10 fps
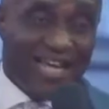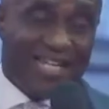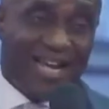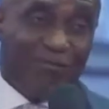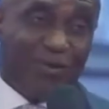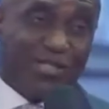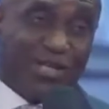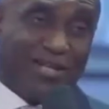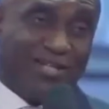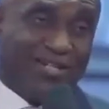and they have
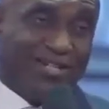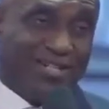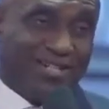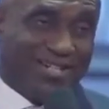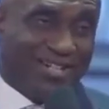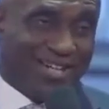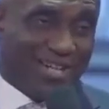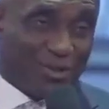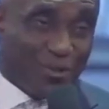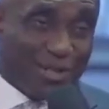water.
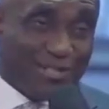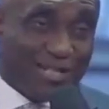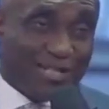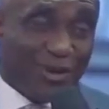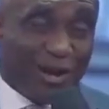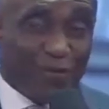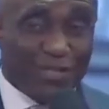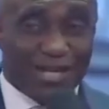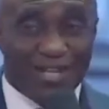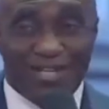And somebody said they don't have
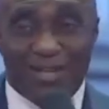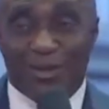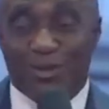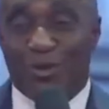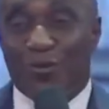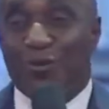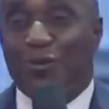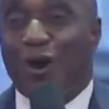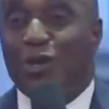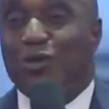water. So
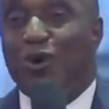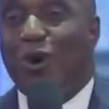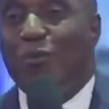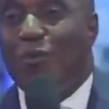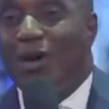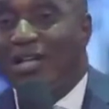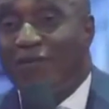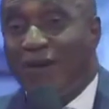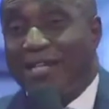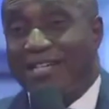going to open
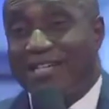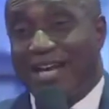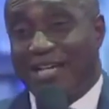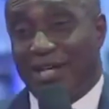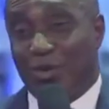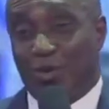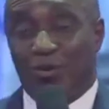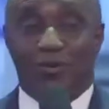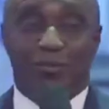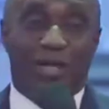water factory now in
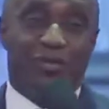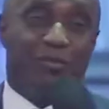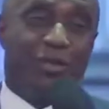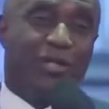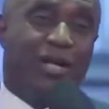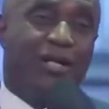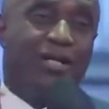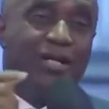Enugu makes you a millionaire.